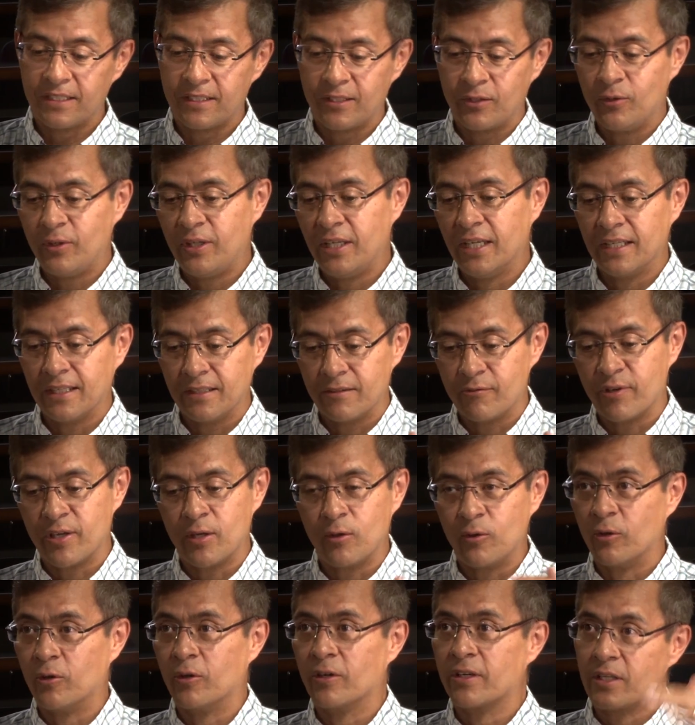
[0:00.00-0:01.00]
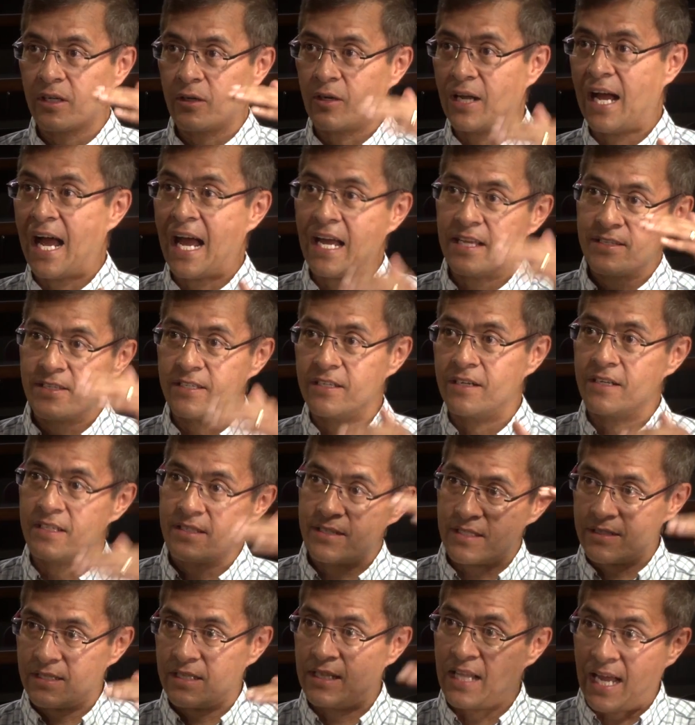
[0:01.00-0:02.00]
that you can record
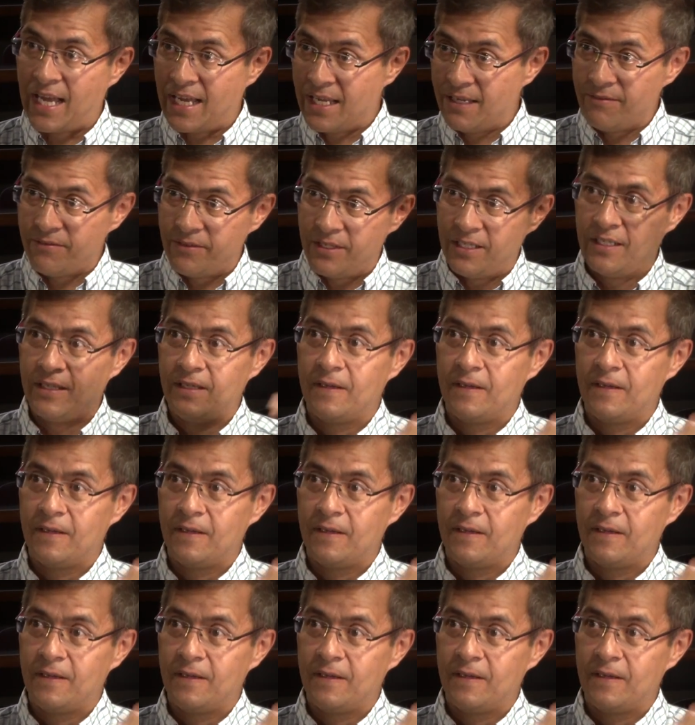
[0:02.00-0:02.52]
answers live.